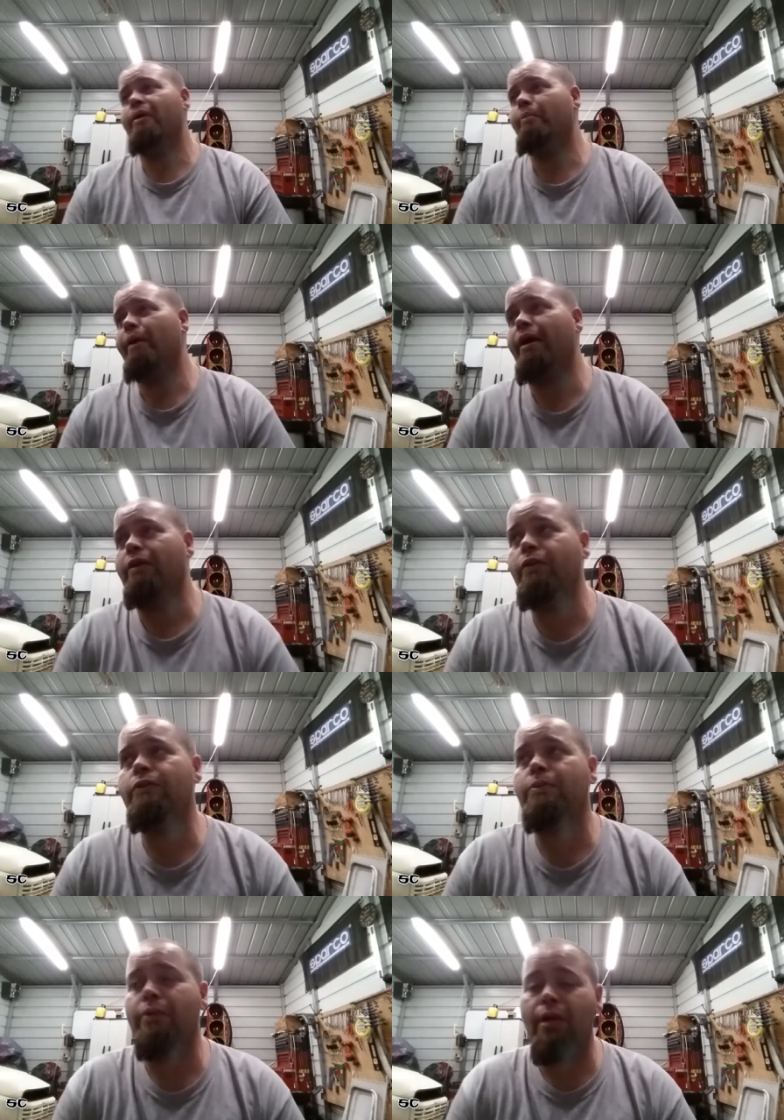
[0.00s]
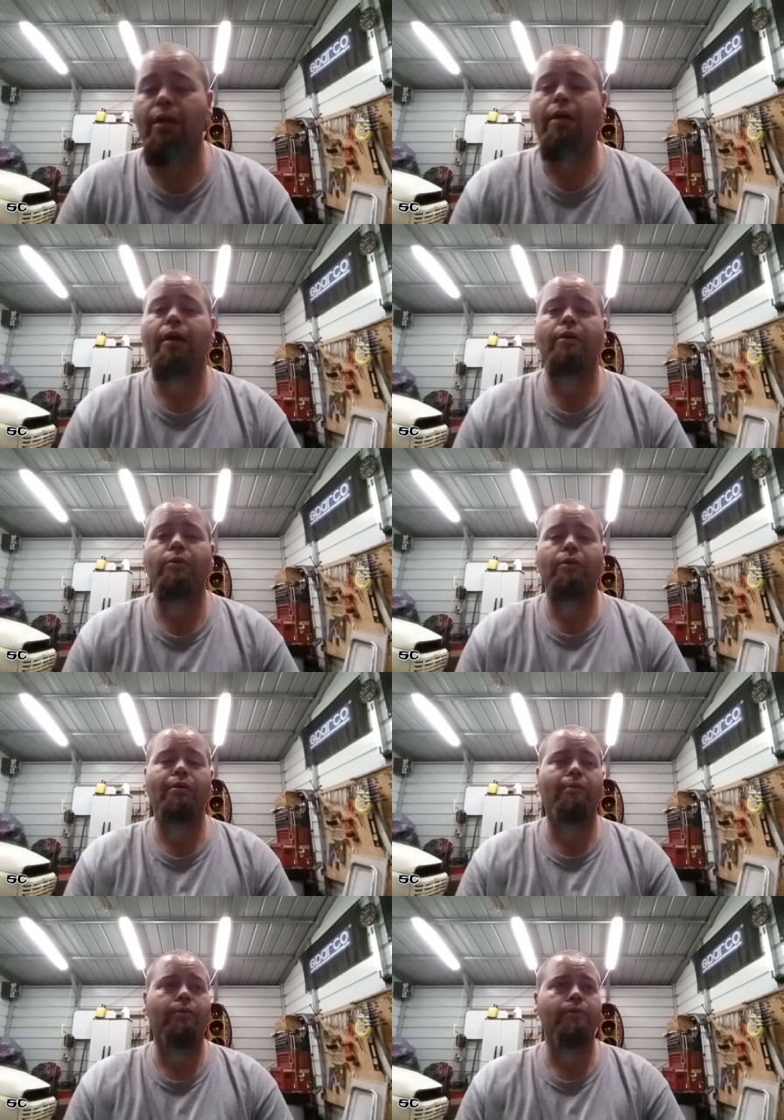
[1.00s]
out and buy a used one, yeah, I can do
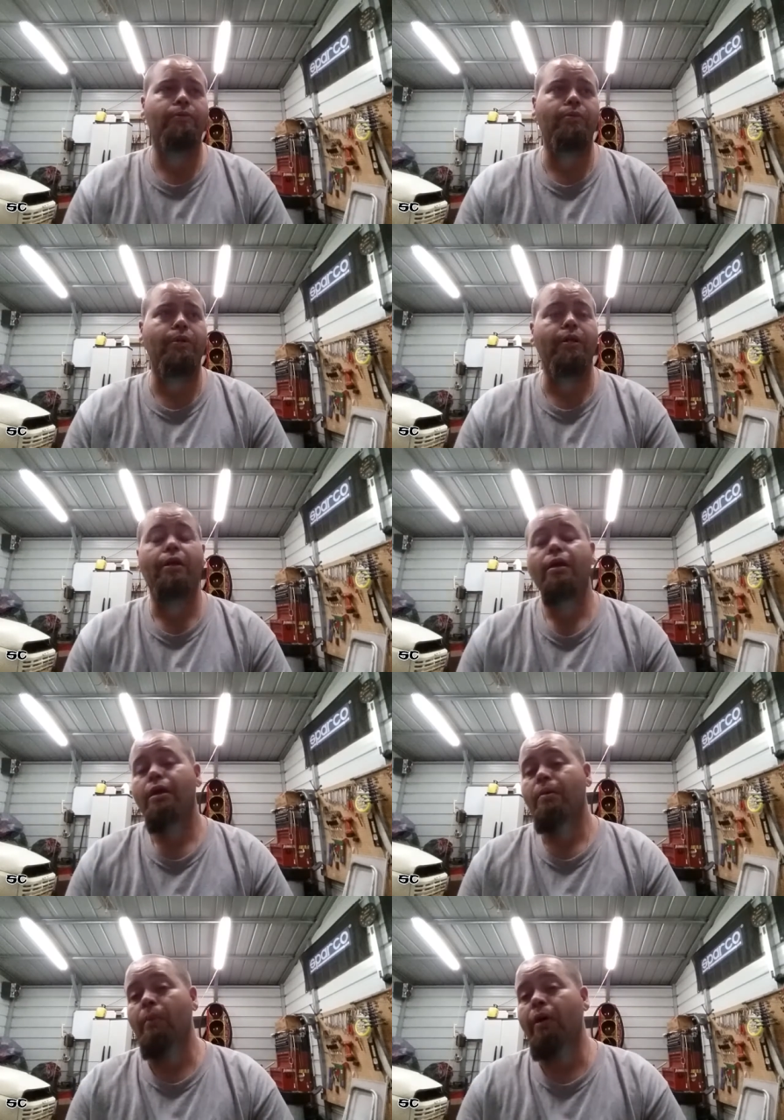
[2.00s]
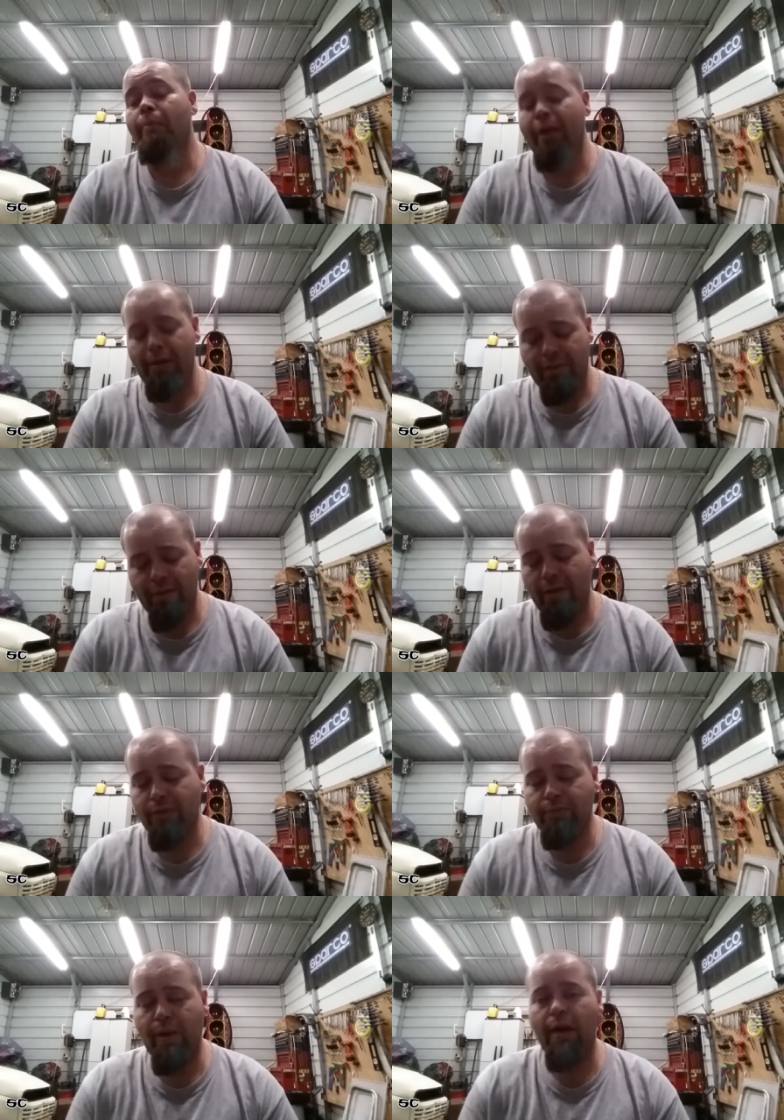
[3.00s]
whatever I want to with it. But the main thing
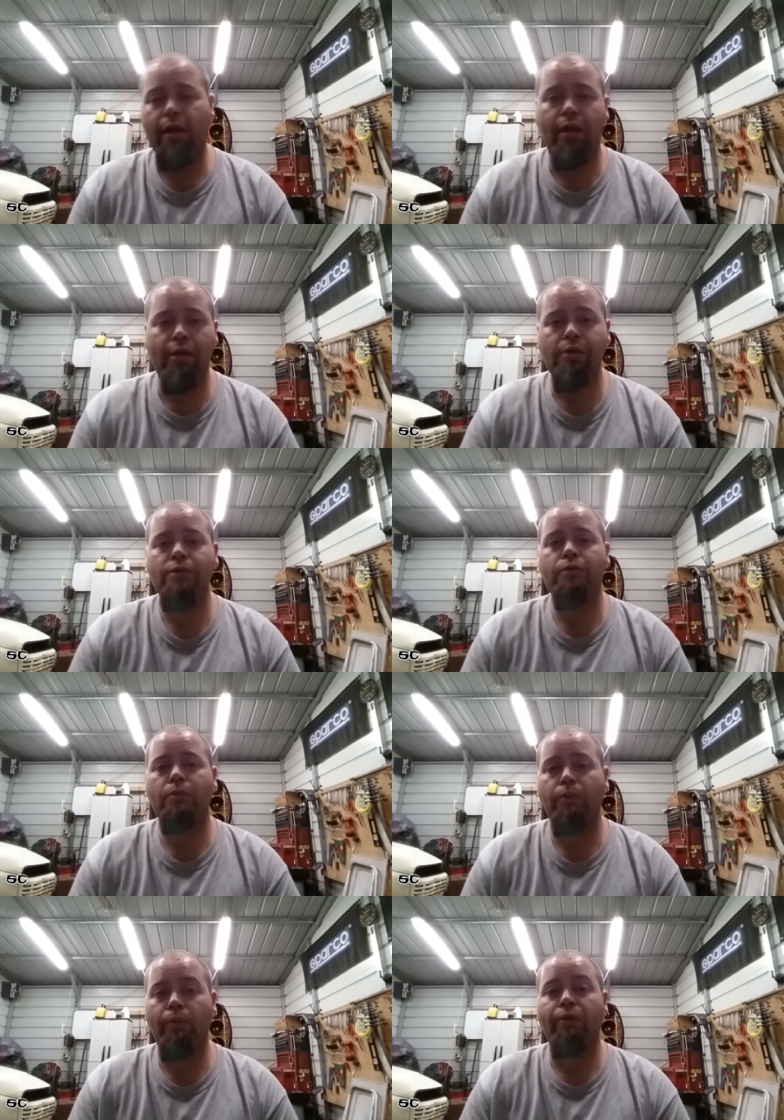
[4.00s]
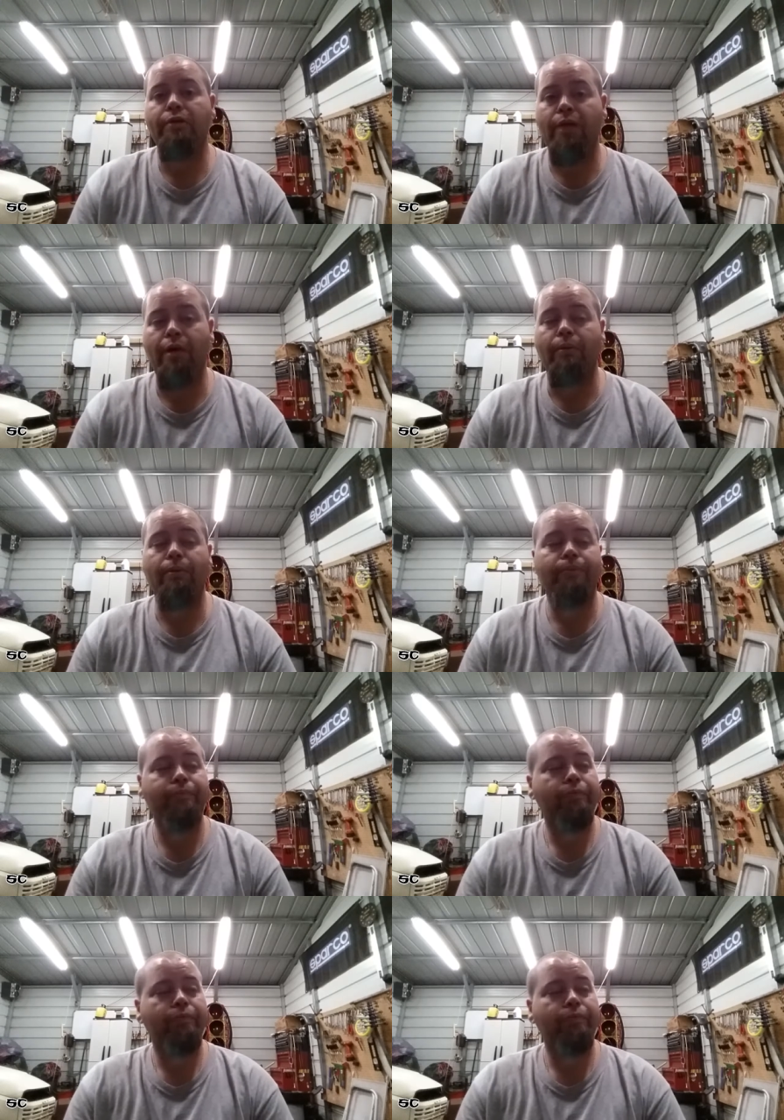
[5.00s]
is finding a used one with a title.